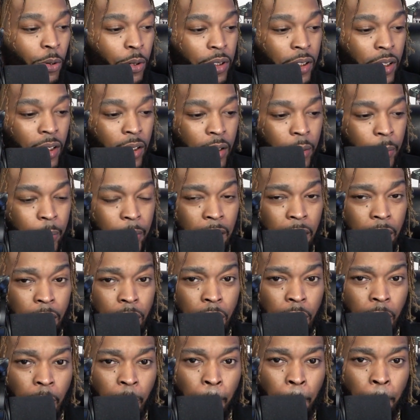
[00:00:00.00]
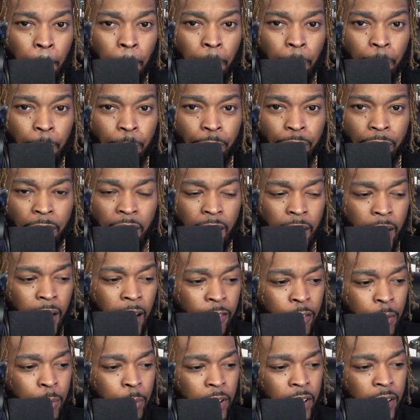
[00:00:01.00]
whole thing's a mess.
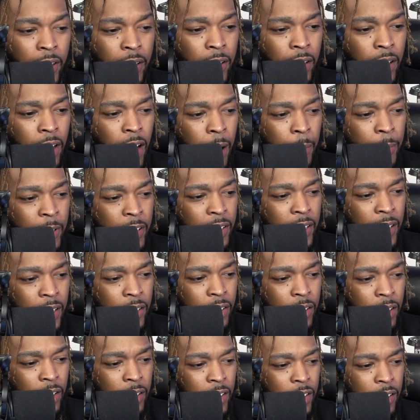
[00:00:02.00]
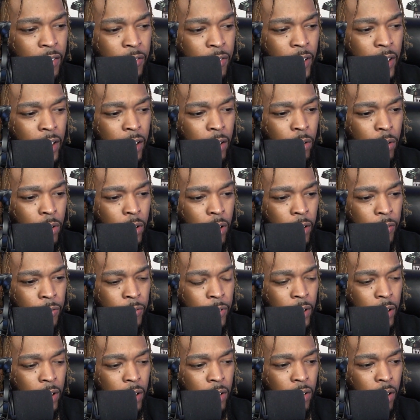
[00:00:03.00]
Everybody in the comment section of these videos are
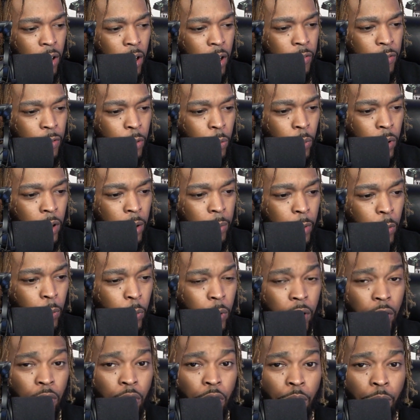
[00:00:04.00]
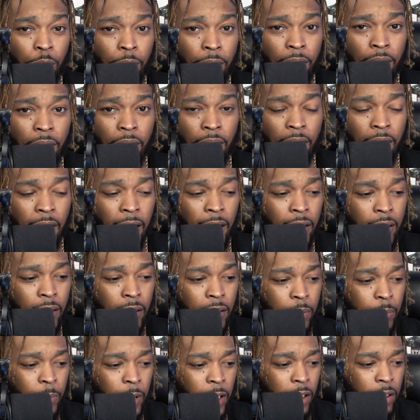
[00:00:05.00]
feeling sorry for Will, but Will chooses to stay in
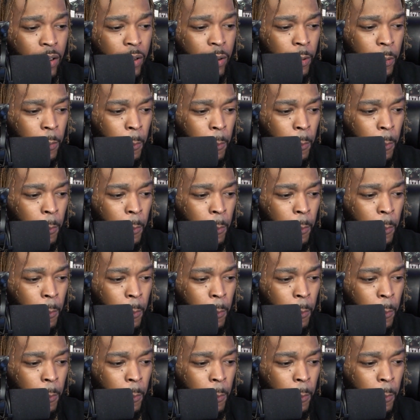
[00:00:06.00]
this mess.